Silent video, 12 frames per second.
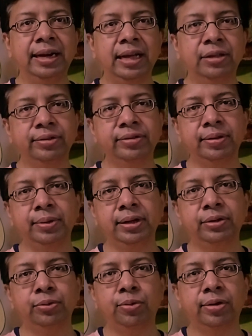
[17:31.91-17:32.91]
lags were
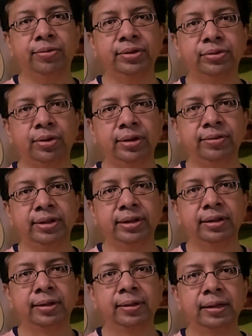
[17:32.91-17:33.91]
similar to what we saw
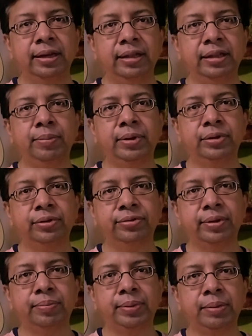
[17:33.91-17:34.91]
even in the month of
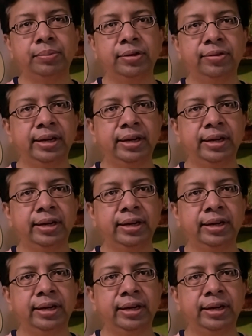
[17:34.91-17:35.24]
September,